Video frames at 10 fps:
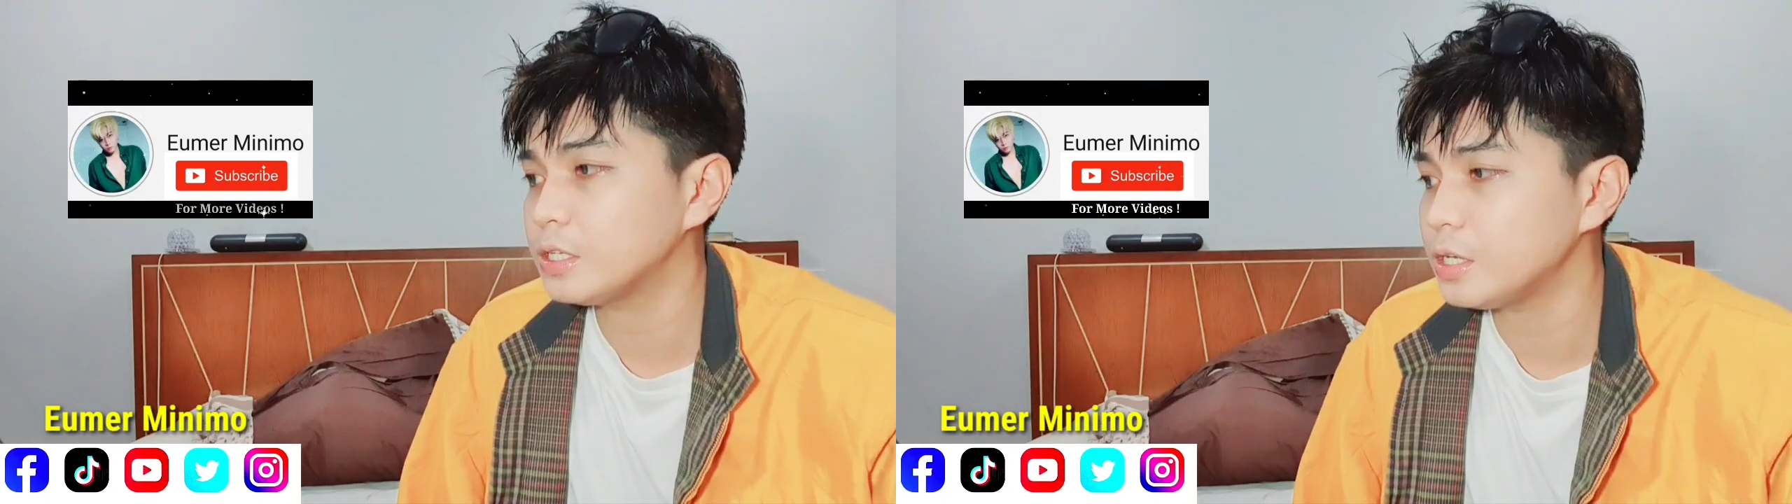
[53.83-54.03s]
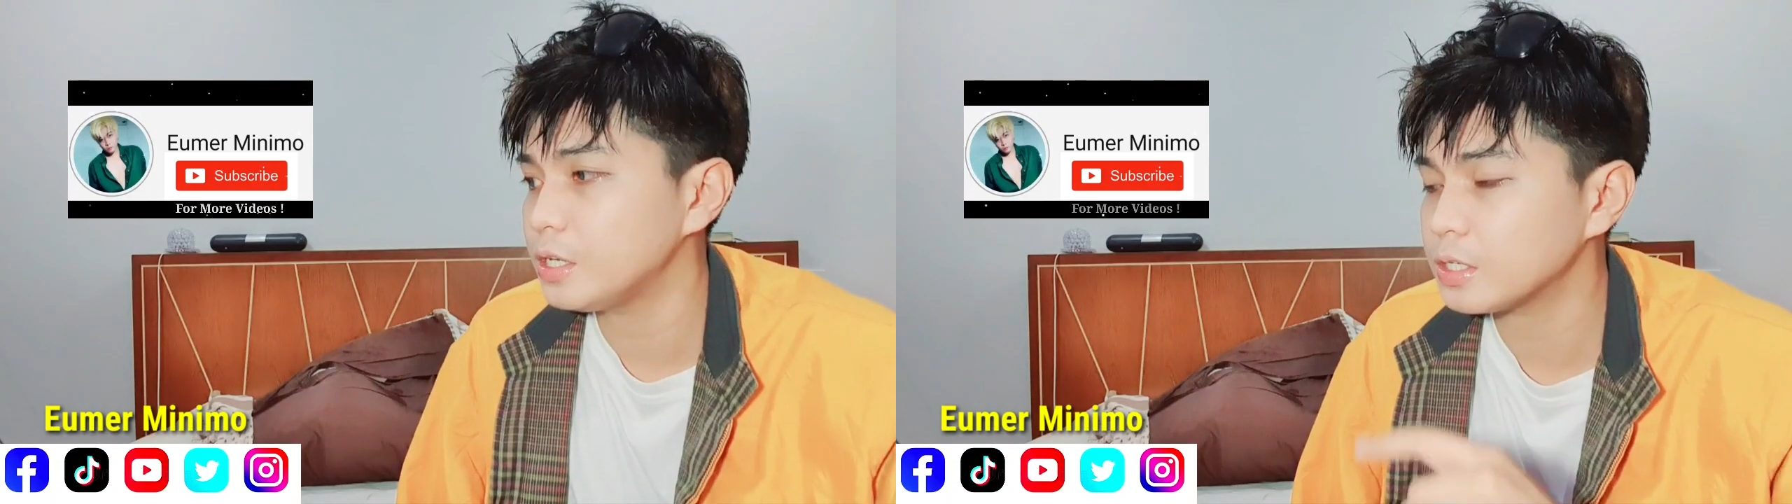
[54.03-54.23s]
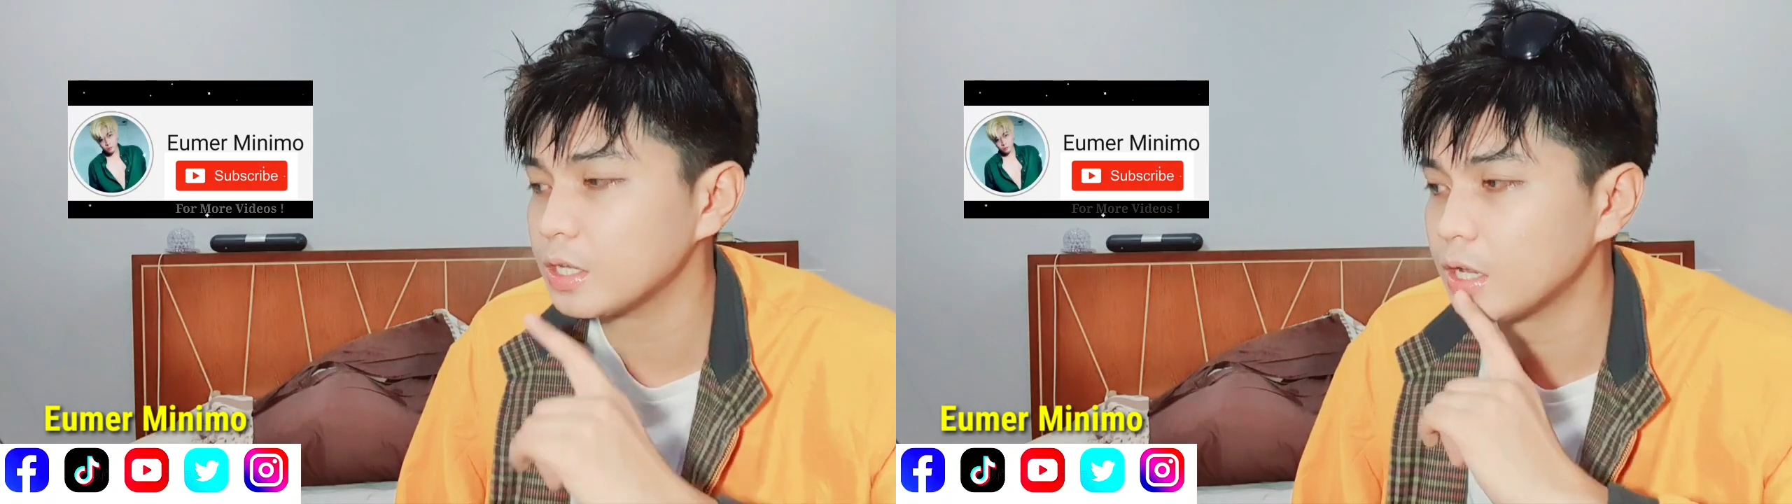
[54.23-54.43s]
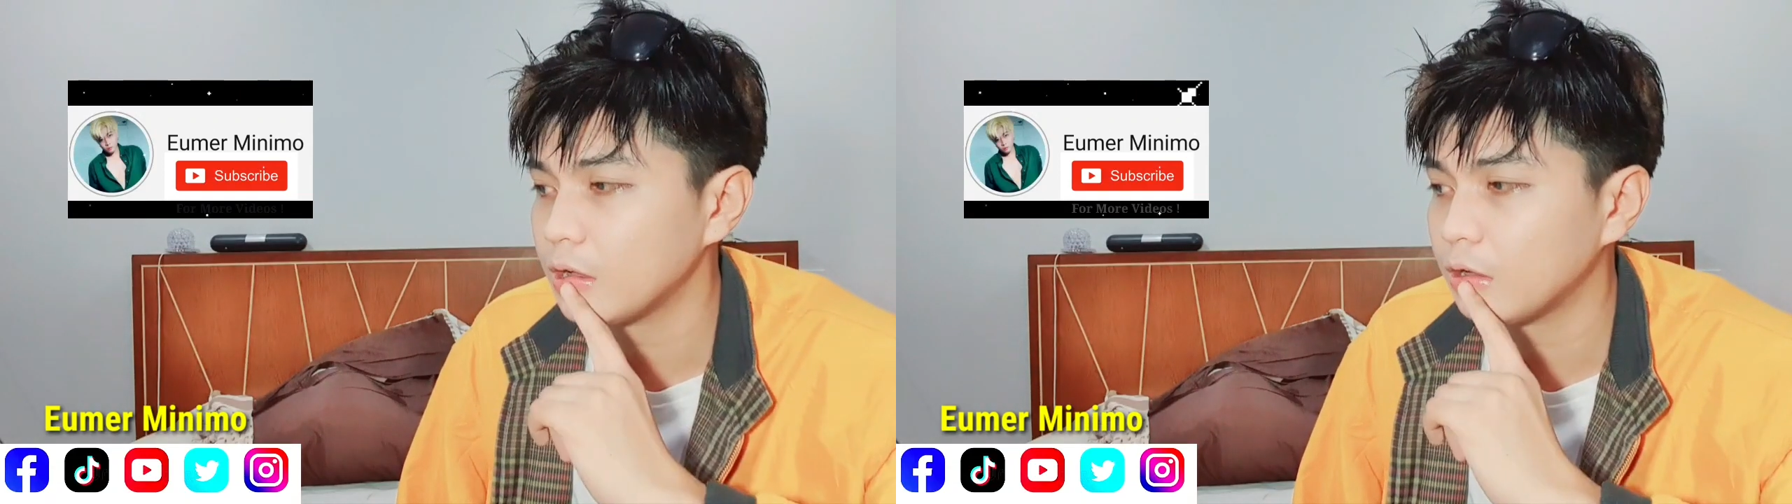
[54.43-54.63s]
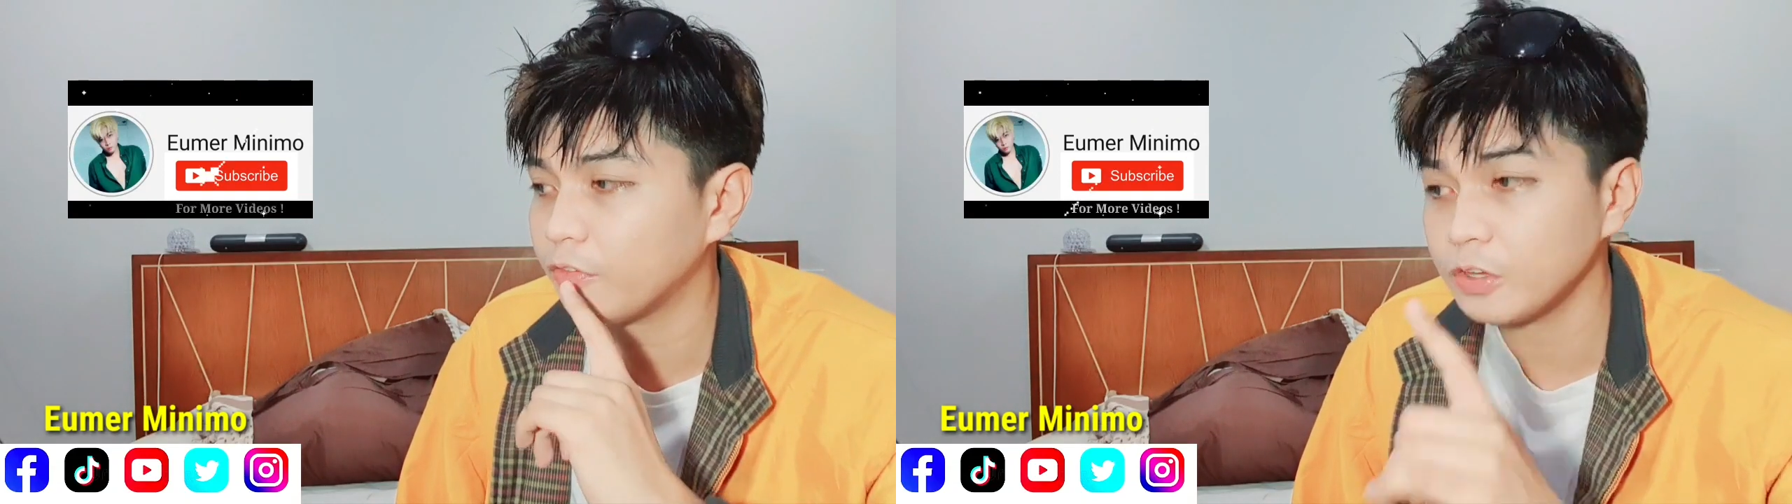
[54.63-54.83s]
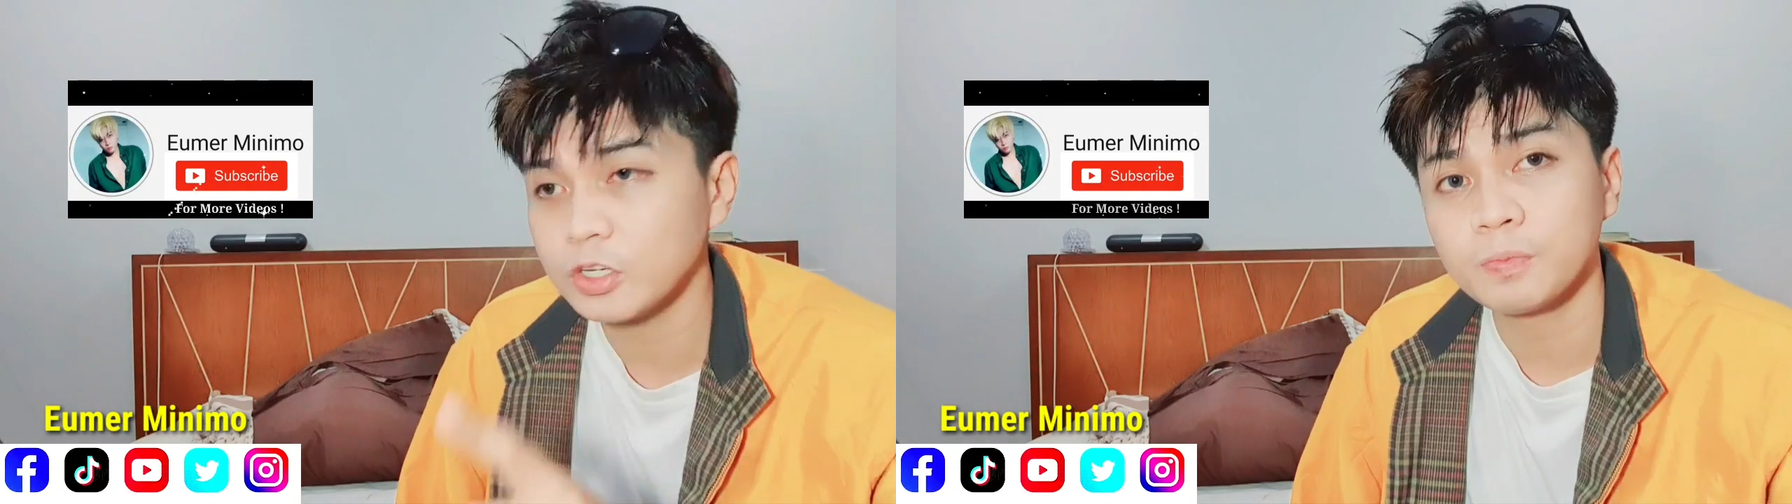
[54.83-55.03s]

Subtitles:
this official